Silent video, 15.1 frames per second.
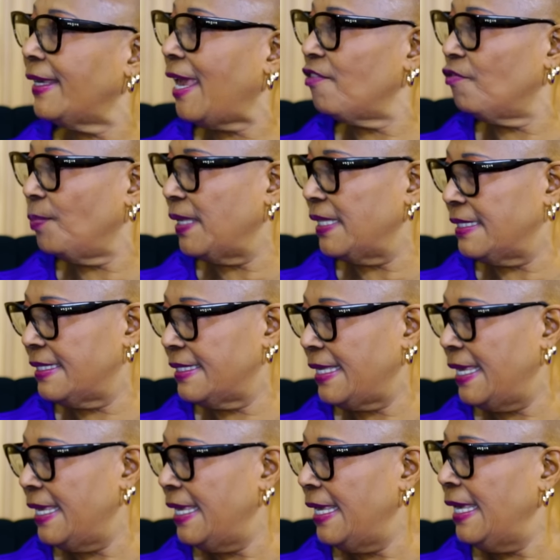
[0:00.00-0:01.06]
live births,
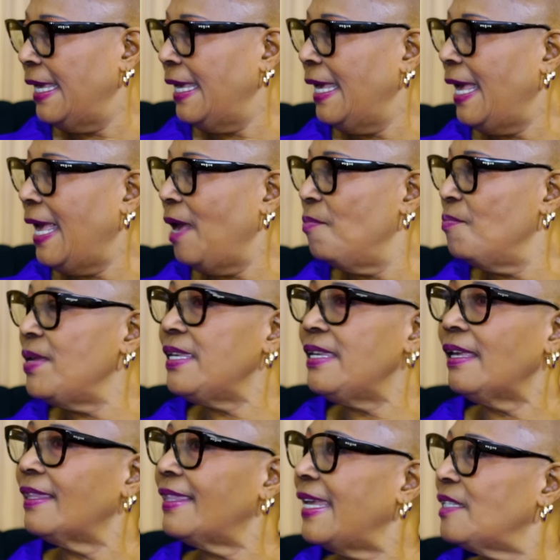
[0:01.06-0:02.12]

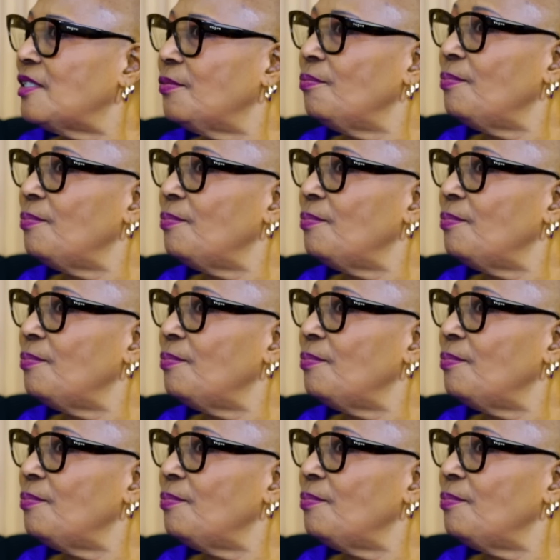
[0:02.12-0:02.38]
meaning that